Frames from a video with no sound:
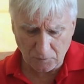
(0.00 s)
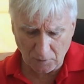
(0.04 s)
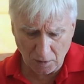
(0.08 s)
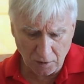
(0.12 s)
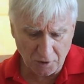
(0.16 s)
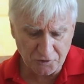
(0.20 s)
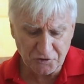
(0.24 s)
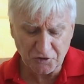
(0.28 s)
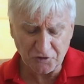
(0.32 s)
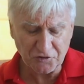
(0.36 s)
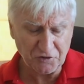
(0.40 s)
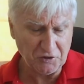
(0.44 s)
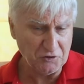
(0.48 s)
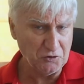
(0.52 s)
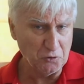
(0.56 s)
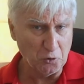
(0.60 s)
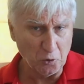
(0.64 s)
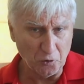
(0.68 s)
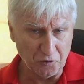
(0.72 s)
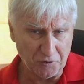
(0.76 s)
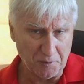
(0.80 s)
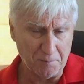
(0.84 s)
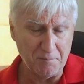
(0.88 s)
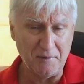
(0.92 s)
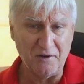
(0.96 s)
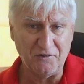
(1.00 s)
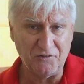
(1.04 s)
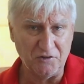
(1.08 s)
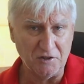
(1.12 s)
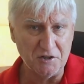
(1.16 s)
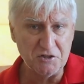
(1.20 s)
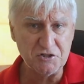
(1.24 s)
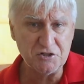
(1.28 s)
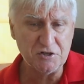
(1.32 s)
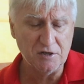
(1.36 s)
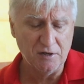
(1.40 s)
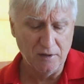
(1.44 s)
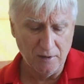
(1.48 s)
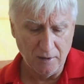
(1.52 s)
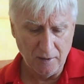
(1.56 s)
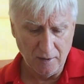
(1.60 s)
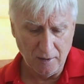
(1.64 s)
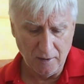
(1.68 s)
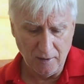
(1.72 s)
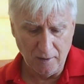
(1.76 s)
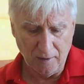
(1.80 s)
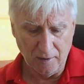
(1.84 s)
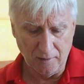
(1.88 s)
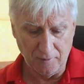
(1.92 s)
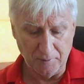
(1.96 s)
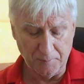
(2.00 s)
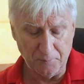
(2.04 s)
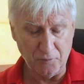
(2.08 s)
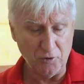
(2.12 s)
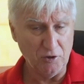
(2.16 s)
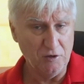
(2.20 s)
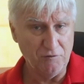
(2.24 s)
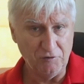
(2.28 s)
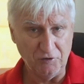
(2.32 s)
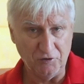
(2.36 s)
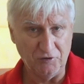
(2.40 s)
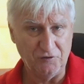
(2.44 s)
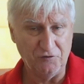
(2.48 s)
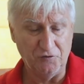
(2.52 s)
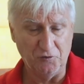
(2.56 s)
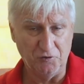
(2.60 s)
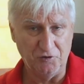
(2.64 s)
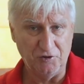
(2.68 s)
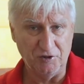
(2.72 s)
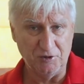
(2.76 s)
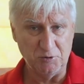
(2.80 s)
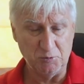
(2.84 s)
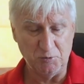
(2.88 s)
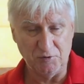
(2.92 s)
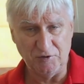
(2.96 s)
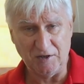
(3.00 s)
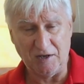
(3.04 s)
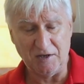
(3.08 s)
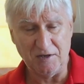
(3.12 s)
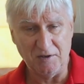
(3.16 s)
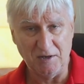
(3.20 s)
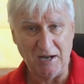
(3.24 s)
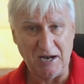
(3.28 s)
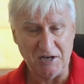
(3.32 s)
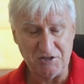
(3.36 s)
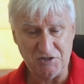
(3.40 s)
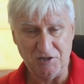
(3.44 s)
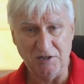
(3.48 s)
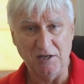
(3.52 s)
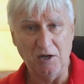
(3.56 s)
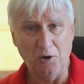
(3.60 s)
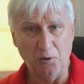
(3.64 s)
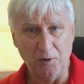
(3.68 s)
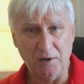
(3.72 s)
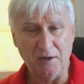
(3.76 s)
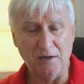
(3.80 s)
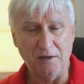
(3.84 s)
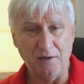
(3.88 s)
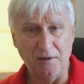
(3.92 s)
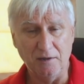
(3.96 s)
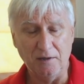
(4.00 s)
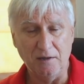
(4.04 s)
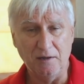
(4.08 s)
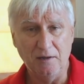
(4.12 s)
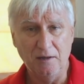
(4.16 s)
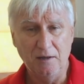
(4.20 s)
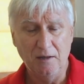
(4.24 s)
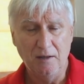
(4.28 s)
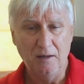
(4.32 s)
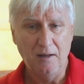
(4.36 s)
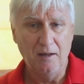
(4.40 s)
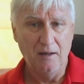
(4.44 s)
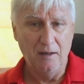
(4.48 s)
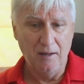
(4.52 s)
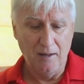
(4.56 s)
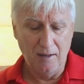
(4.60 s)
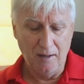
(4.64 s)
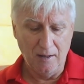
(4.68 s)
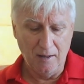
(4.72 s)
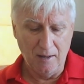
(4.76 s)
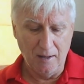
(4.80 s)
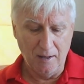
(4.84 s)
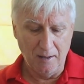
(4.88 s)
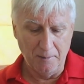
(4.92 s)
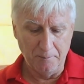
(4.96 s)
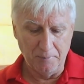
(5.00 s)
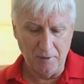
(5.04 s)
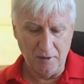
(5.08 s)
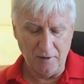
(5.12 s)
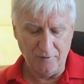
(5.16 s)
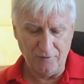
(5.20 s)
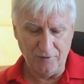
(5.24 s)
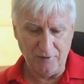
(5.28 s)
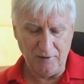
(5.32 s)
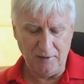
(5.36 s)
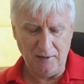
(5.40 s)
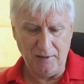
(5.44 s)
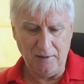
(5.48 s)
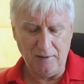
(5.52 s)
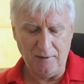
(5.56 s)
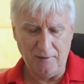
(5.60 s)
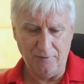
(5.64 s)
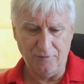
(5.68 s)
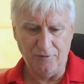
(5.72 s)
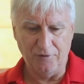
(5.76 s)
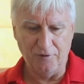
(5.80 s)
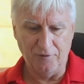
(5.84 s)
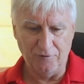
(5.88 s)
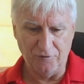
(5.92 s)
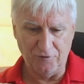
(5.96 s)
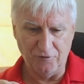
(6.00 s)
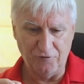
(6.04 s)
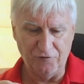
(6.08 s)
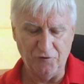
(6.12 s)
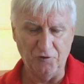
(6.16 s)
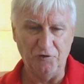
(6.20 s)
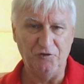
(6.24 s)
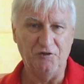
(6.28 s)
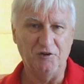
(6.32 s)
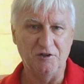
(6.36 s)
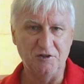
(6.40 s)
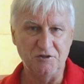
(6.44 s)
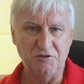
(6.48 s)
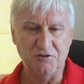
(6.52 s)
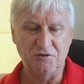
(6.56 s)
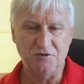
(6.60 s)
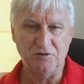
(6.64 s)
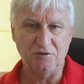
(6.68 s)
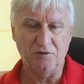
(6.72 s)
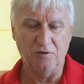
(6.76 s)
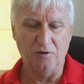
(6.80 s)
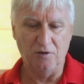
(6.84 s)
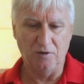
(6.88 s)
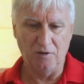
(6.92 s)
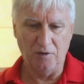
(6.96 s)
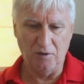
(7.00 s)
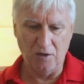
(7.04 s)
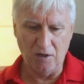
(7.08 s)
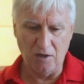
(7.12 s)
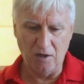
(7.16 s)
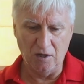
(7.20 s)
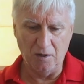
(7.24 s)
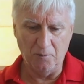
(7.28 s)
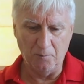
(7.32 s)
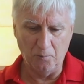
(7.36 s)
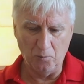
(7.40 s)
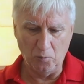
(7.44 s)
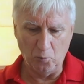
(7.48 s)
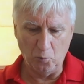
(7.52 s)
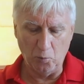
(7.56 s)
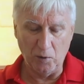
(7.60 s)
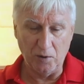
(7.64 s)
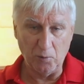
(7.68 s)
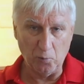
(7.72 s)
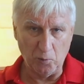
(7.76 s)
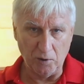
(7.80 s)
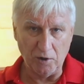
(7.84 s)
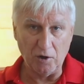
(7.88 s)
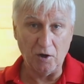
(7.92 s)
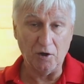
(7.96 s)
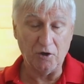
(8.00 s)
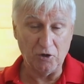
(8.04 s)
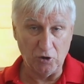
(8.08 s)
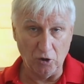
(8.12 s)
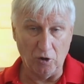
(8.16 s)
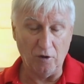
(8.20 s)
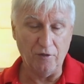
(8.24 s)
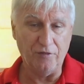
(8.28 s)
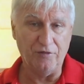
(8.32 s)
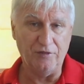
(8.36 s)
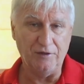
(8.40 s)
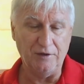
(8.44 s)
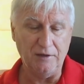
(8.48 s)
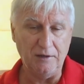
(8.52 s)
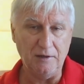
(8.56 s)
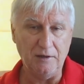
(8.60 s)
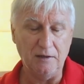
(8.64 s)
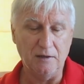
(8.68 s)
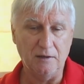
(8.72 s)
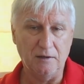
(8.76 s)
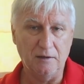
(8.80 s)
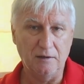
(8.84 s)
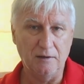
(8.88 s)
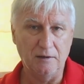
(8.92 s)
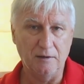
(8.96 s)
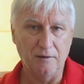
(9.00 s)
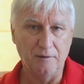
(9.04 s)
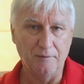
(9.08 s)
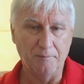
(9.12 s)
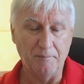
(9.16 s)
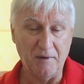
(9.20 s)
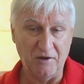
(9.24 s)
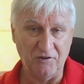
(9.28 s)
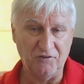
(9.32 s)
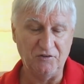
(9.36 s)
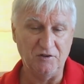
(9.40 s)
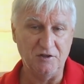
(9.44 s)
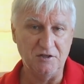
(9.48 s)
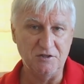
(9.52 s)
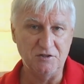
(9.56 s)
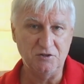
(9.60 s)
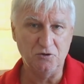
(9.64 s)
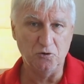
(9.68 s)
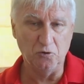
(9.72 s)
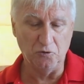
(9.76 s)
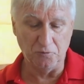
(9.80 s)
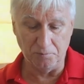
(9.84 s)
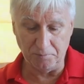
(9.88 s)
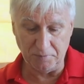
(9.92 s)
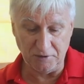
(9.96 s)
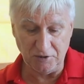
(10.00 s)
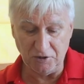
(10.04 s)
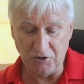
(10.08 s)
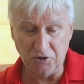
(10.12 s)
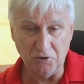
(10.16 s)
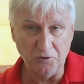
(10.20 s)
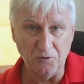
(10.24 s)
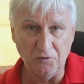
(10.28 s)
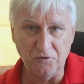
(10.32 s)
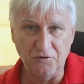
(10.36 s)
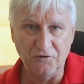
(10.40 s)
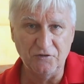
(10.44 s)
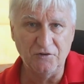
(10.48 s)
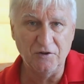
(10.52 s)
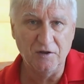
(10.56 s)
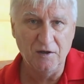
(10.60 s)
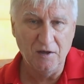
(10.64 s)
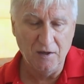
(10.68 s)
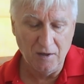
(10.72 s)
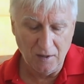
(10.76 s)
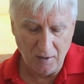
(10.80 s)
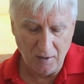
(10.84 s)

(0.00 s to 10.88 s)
I just ignored the message, and the previous footage was actually okay, but the footage when I got the message couldn't be used.